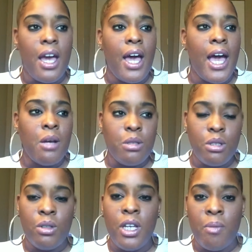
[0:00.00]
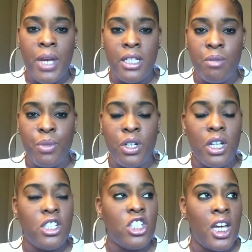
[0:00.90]
Absolutely amazing book,
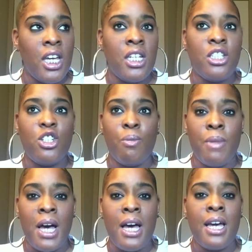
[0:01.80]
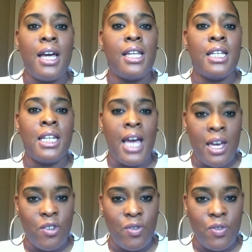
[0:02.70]
changed my life